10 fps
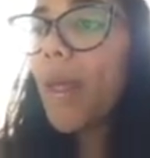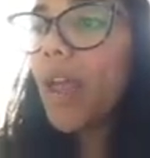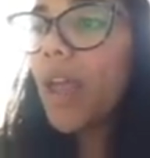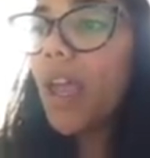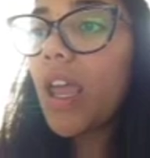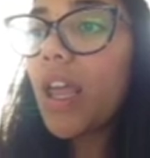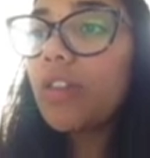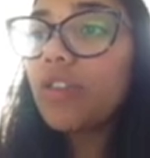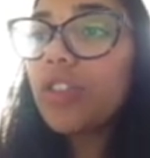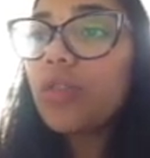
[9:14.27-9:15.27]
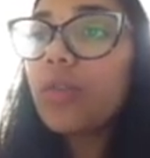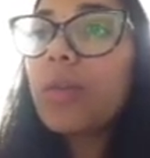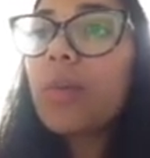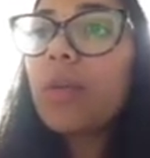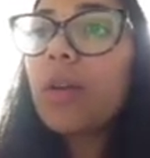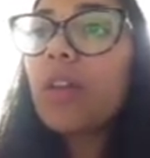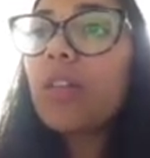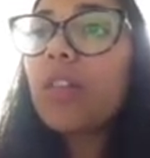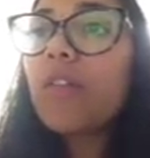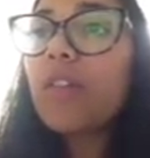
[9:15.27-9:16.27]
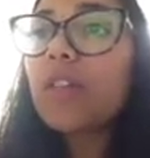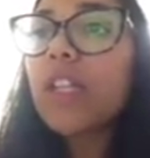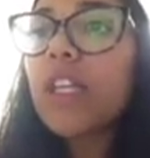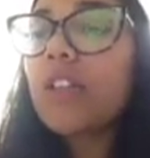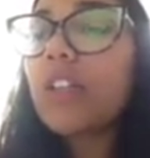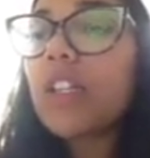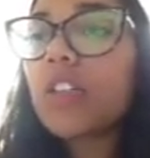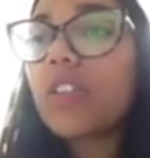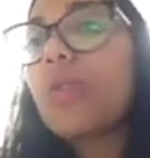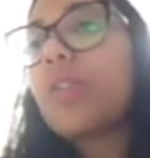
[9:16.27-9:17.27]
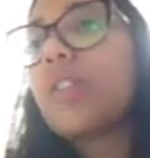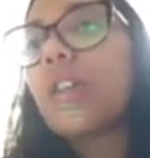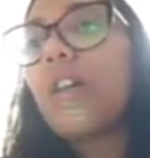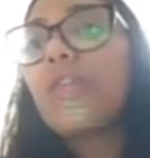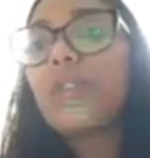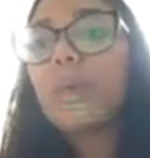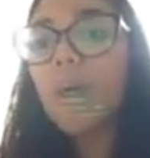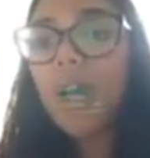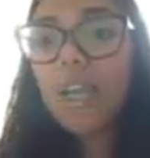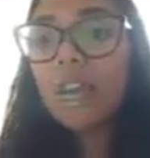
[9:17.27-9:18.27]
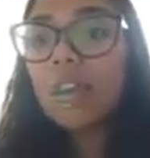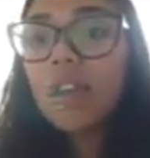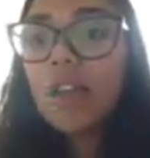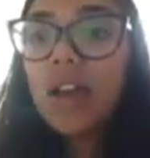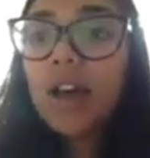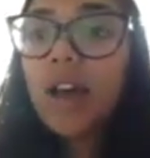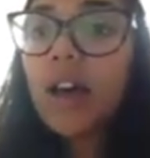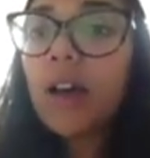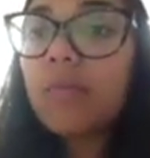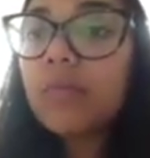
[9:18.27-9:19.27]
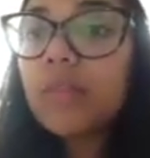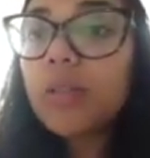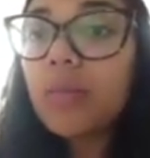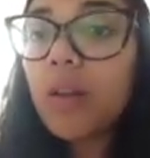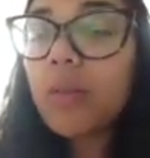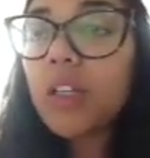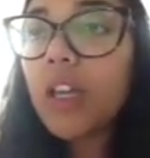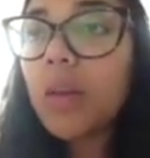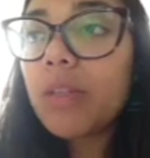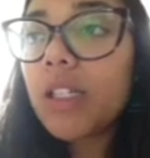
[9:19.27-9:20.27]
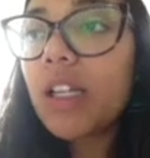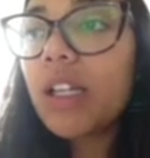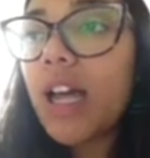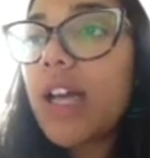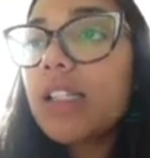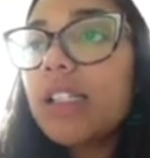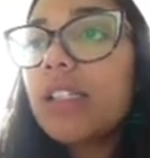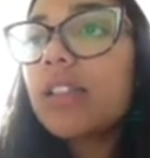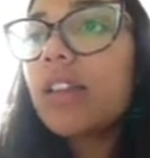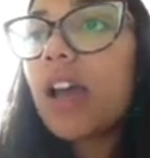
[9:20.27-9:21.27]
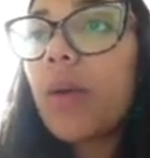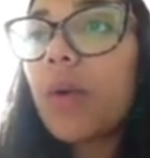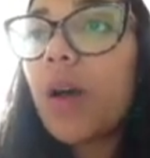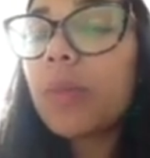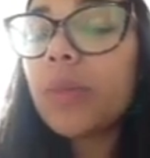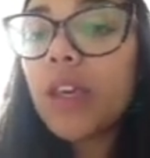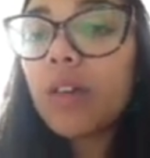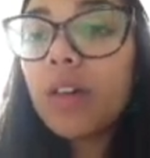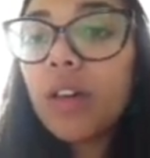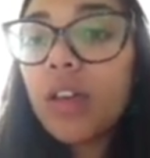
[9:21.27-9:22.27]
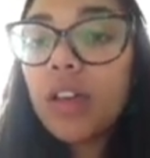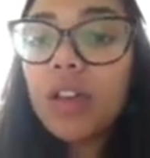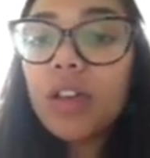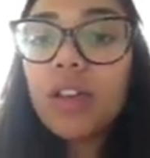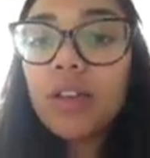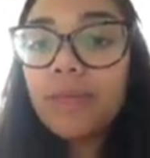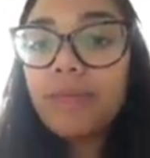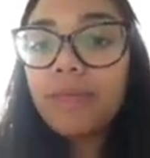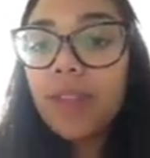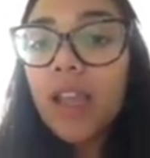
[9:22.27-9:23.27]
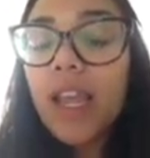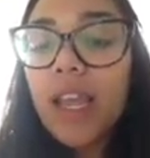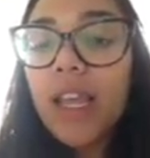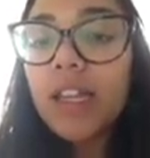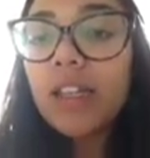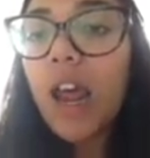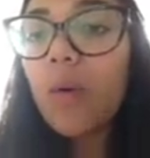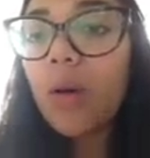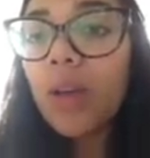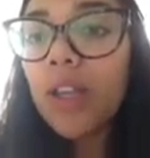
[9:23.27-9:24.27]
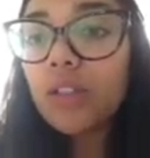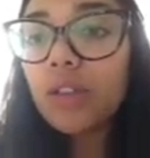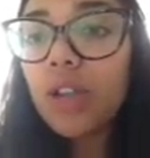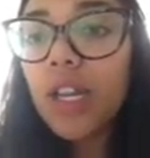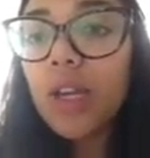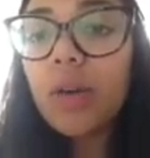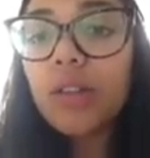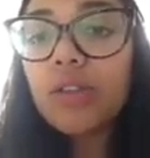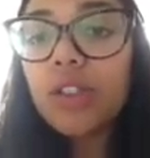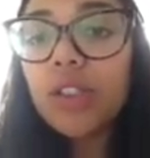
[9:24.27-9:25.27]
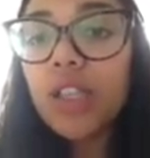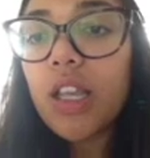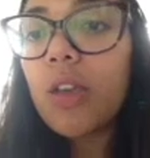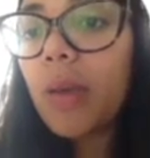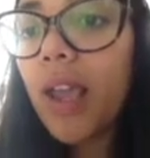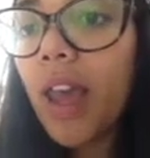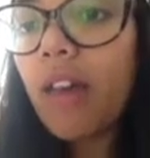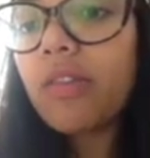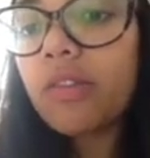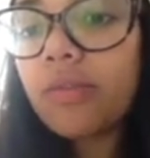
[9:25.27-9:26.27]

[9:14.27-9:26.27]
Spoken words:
And just remember, the first thing you need to do is solve for y. Tomorrow when you come into class, I will help you. And I will answer any questions that you might have.